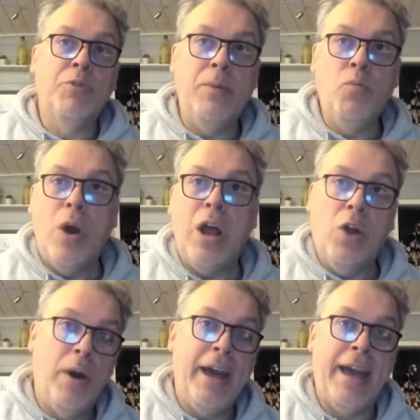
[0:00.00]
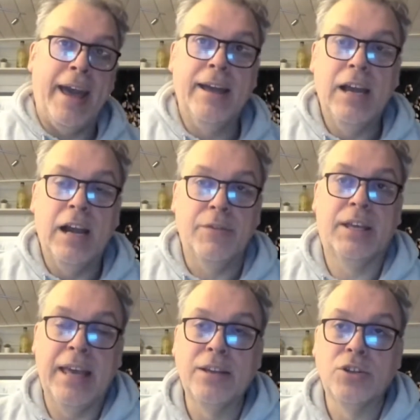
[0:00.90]
have been well aware of the
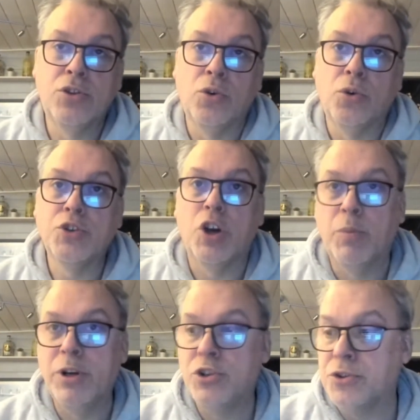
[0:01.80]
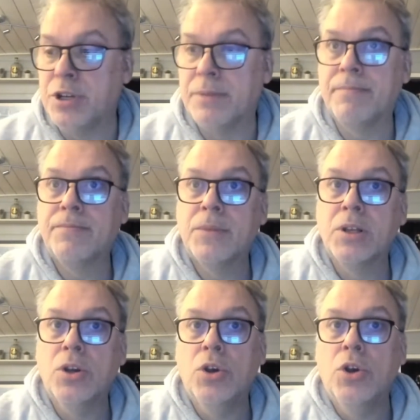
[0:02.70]
king's thoughts on witch hunting.
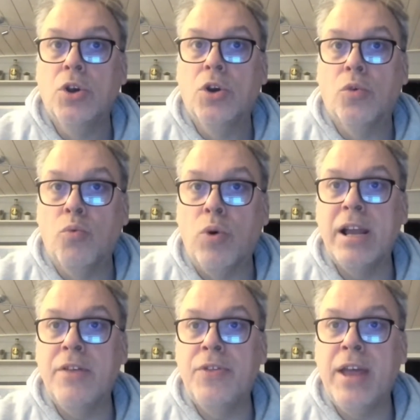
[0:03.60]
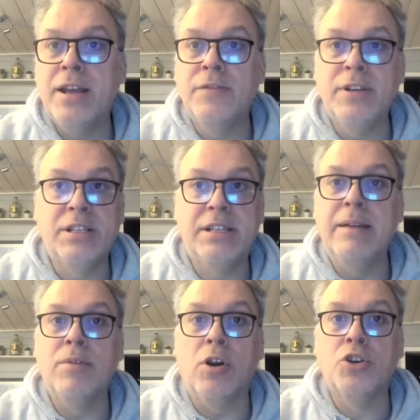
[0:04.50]
Right at the end of his
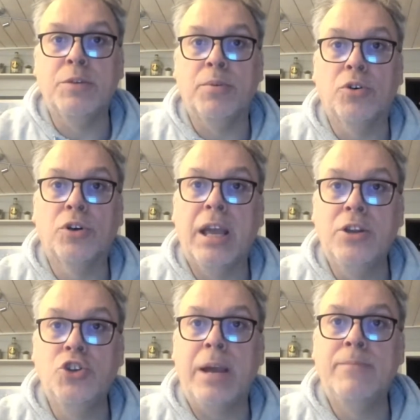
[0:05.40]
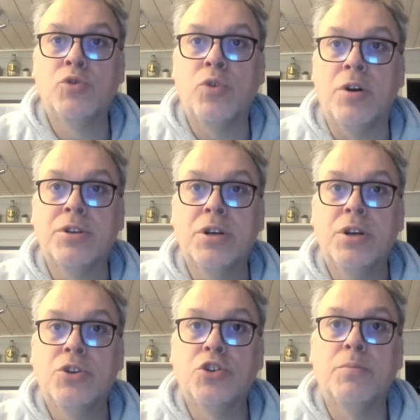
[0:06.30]
demonology book, King James wrote
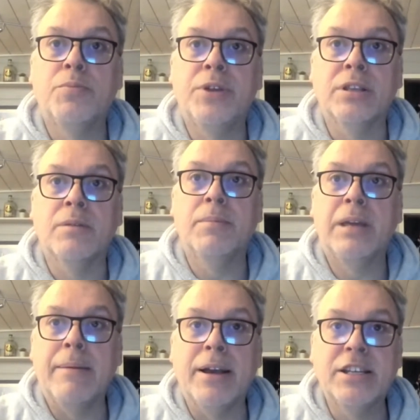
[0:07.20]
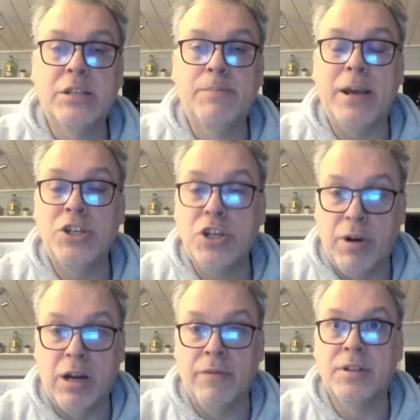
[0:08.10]
something that became especially
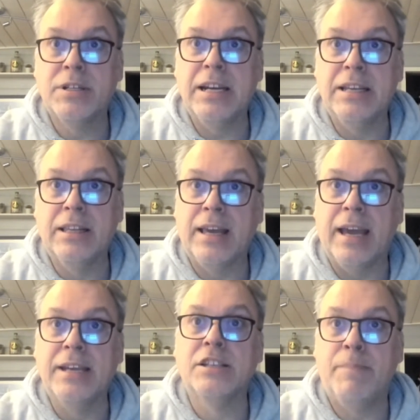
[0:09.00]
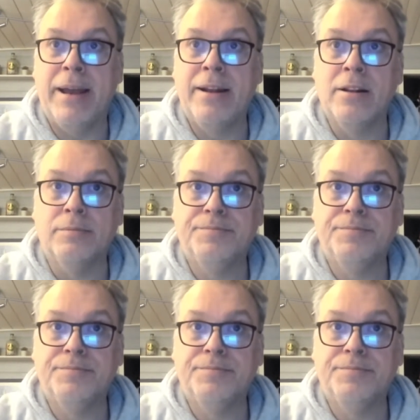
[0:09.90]
relevant in the case of Pendle.